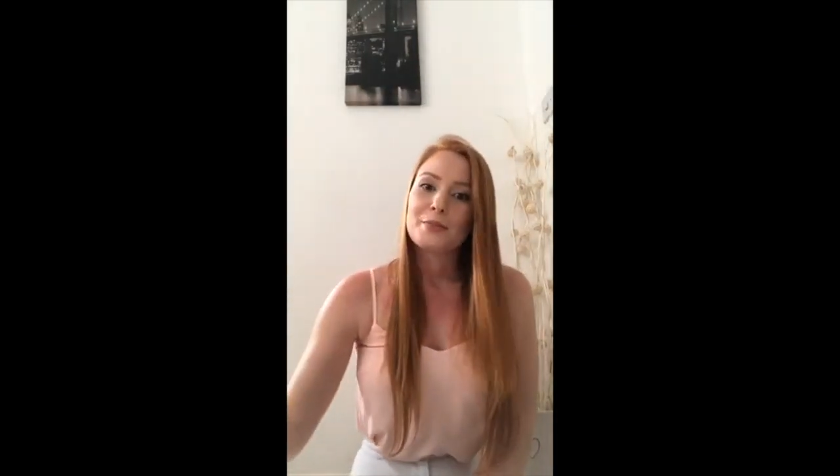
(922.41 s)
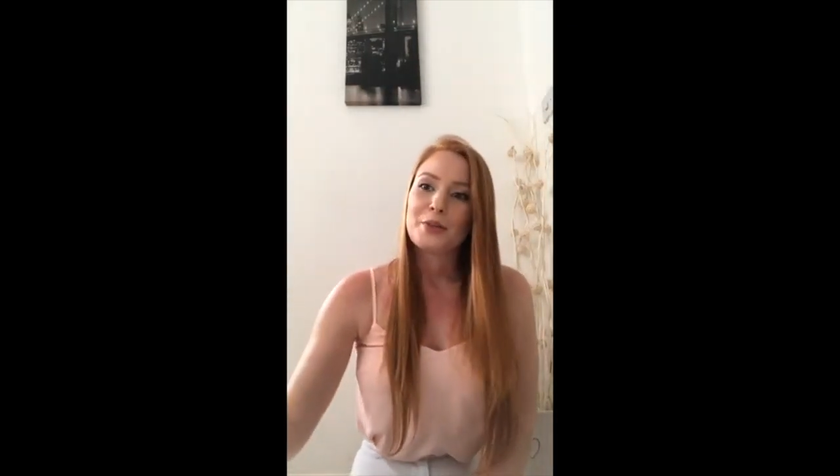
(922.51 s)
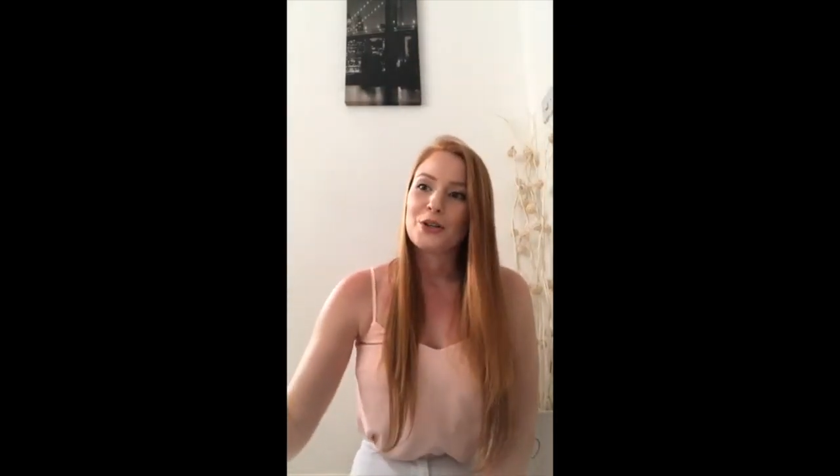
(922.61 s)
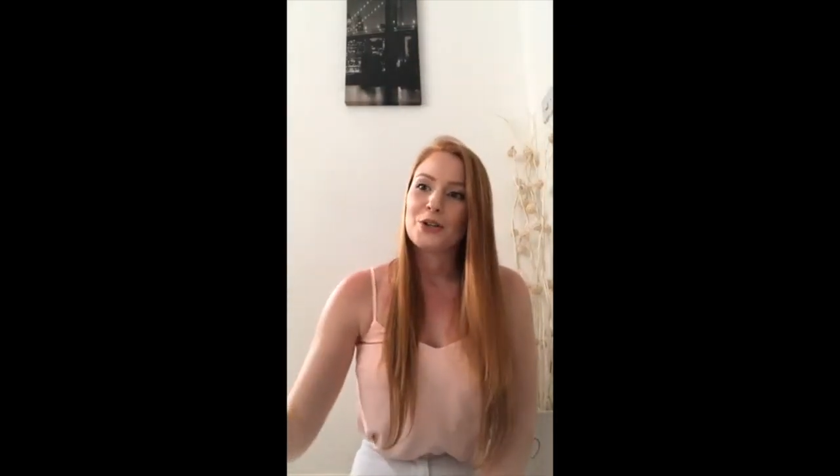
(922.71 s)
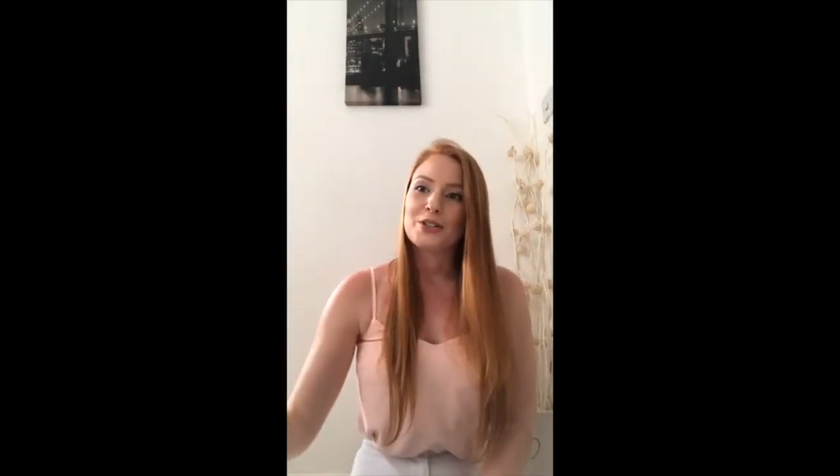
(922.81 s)

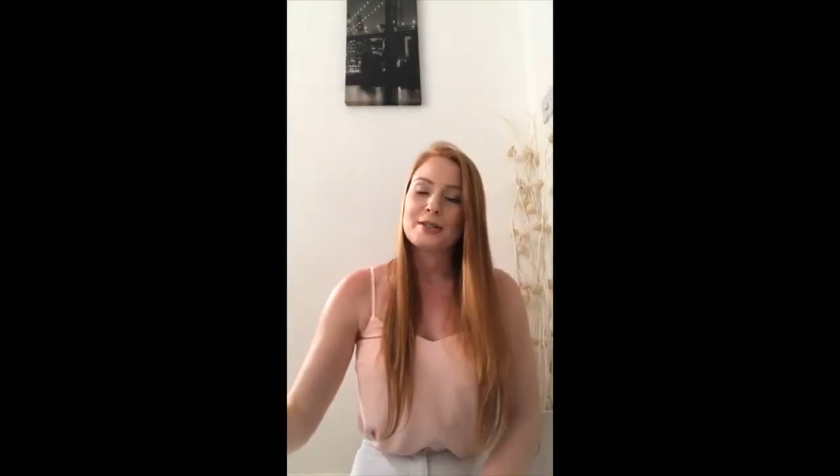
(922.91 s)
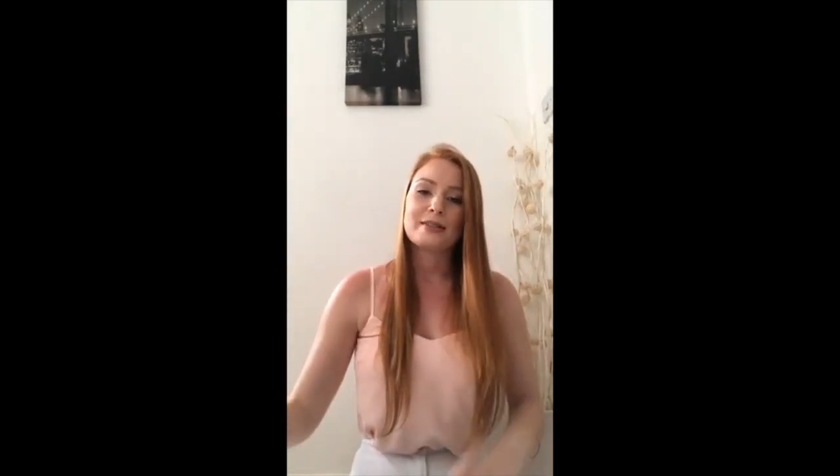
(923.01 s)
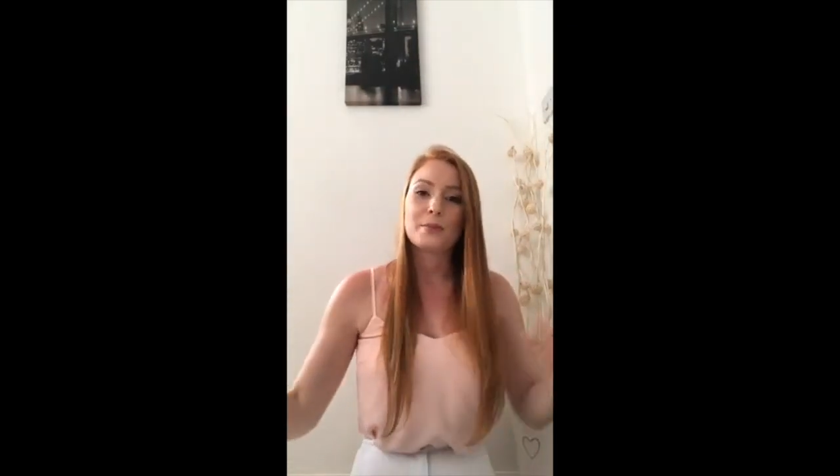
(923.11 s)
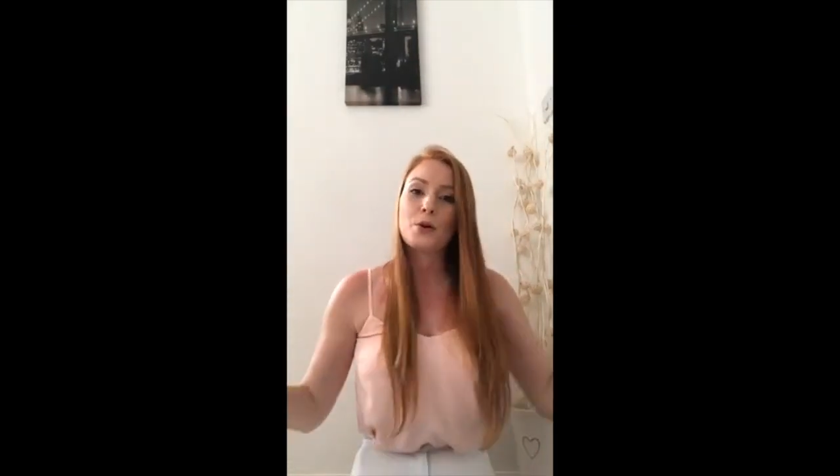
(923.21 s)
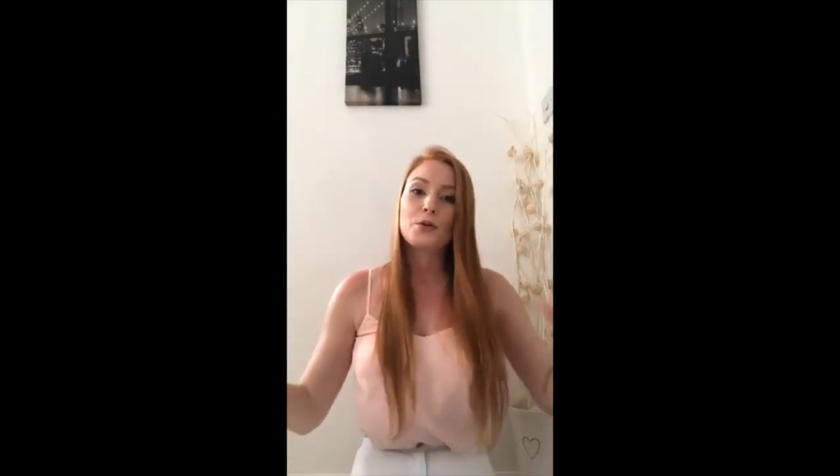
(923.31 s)
because
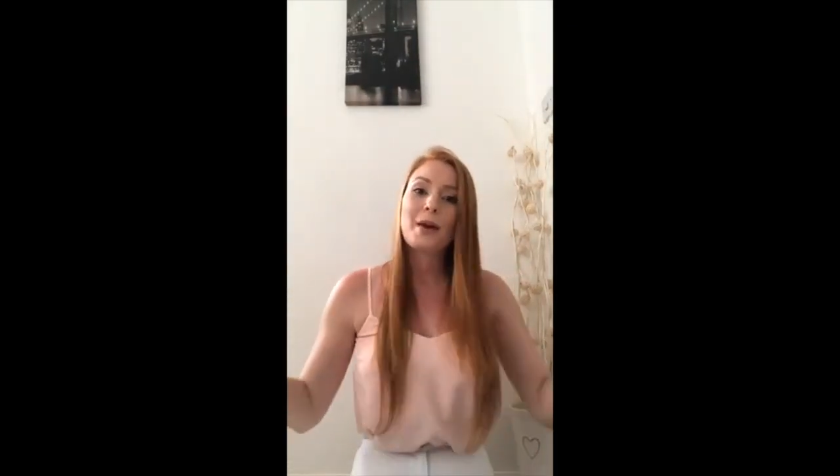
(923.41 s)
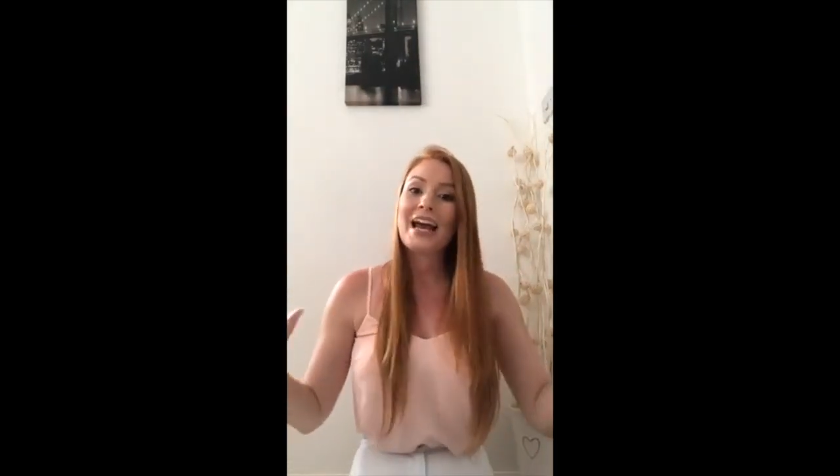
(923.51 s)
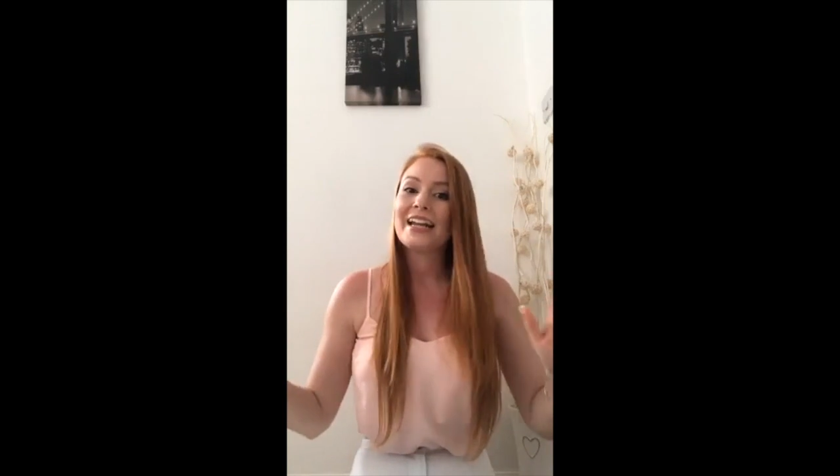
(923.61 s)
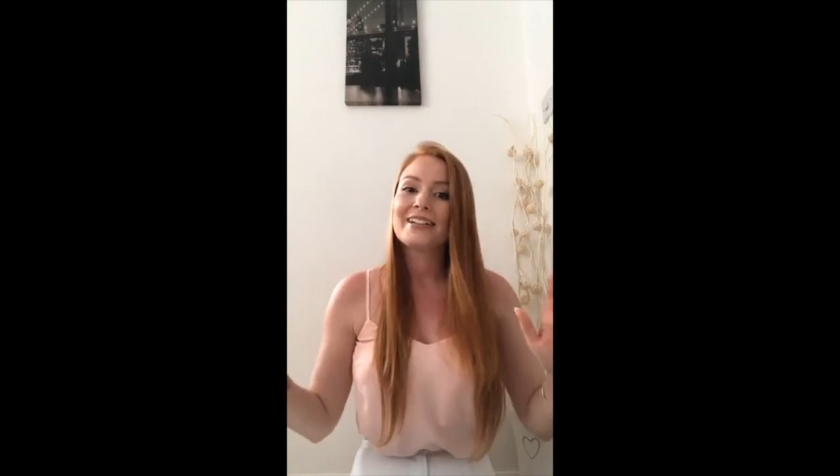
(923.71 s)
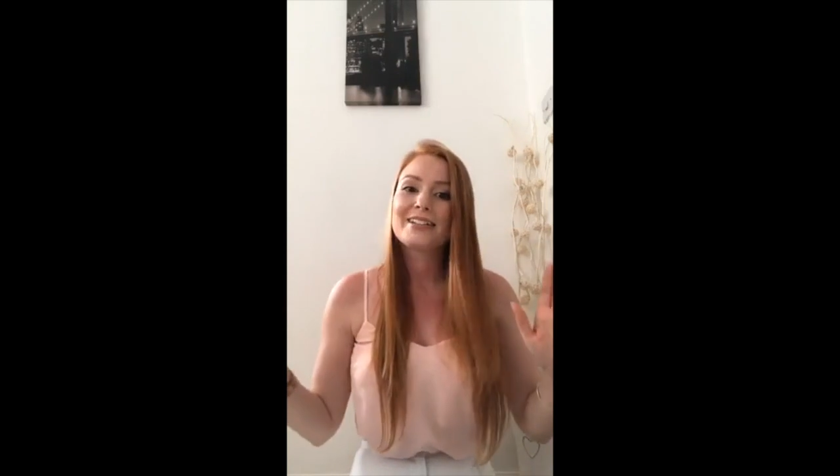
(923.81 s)
they're both
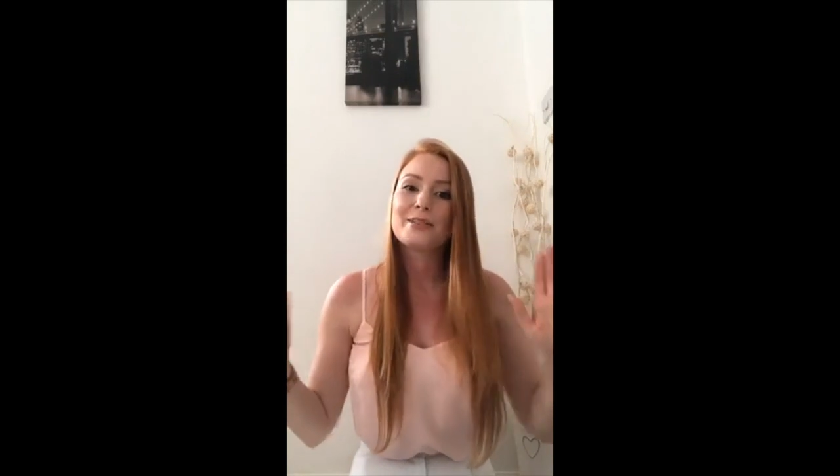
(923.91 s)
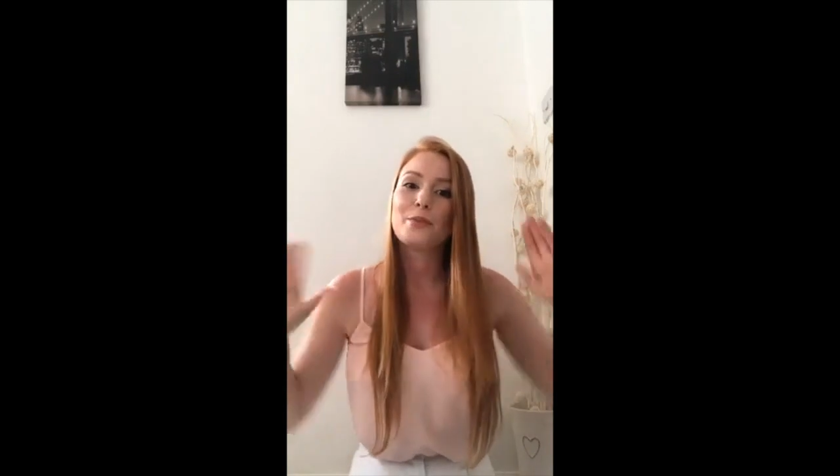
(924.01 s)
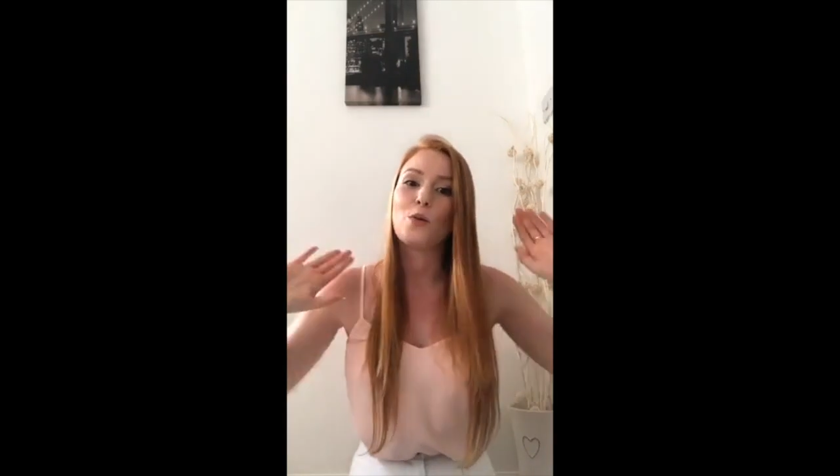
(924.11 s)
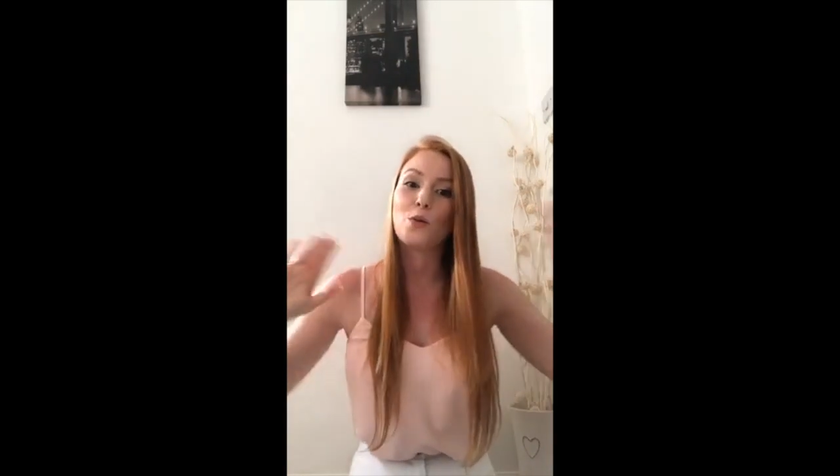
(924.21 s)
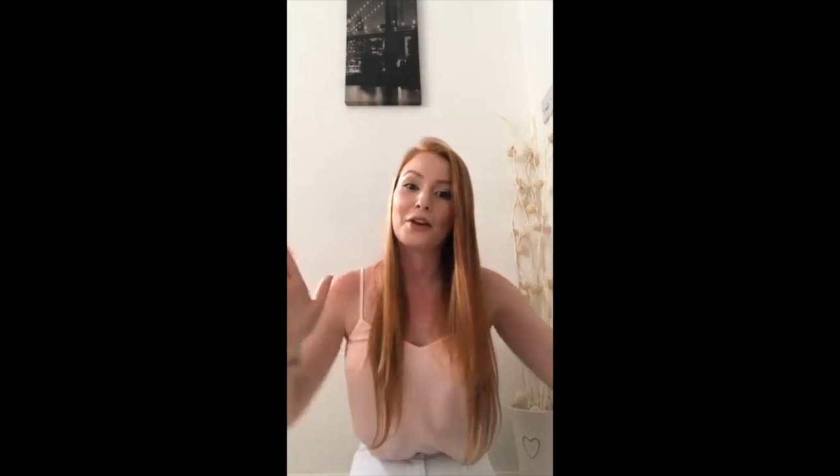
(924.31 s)
pains,
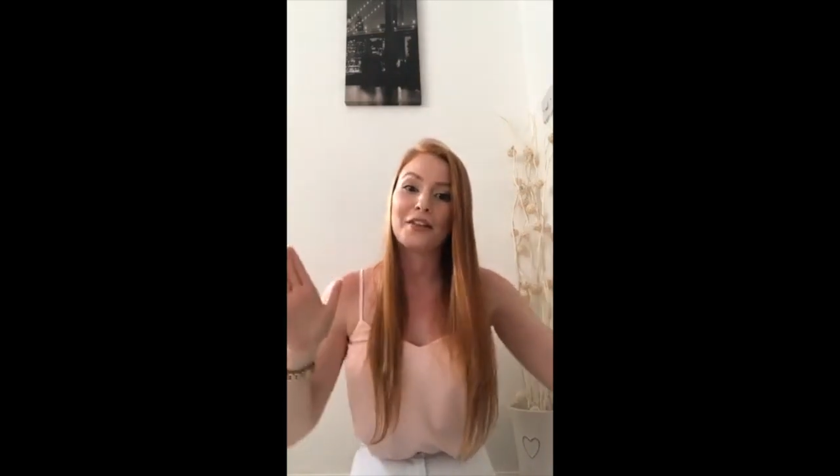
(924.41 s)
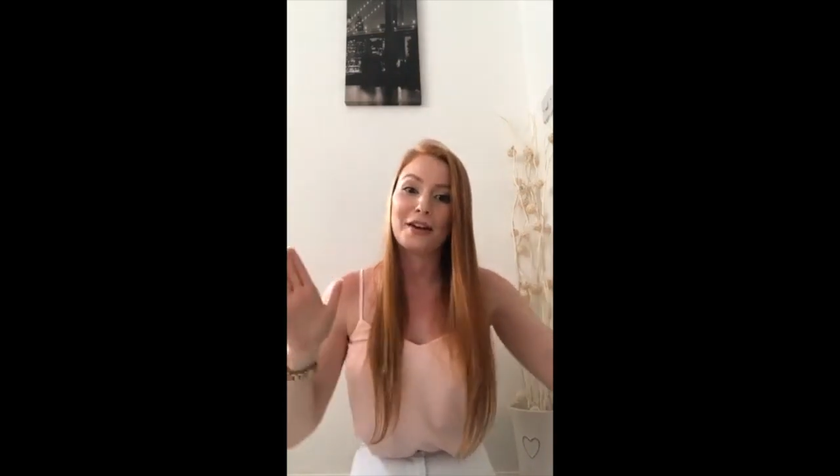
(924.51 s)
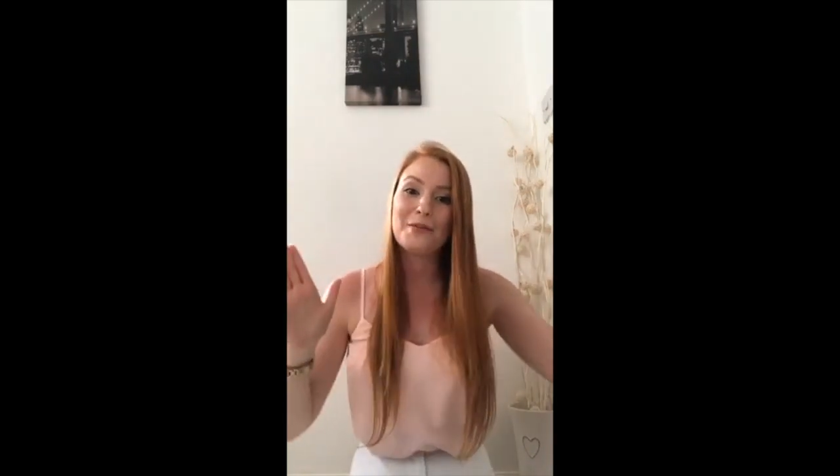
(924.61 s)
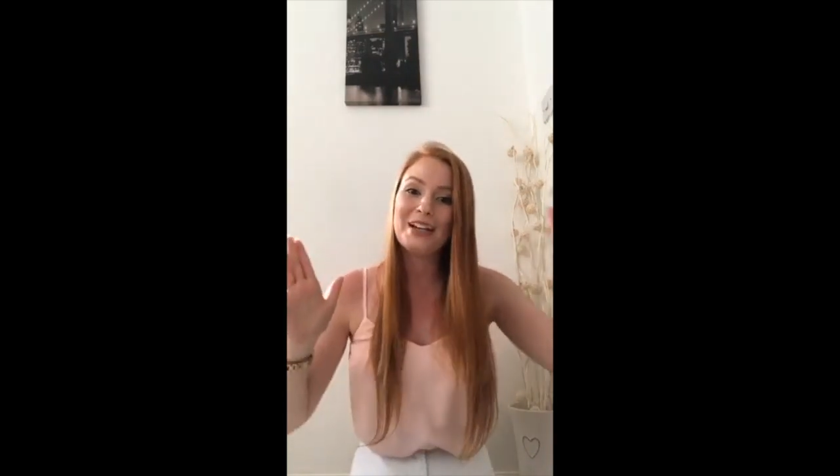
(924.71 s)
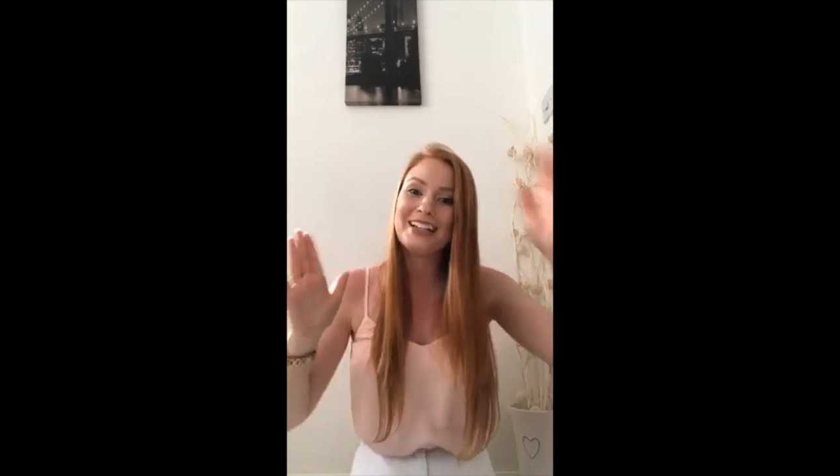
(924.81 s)
but one of them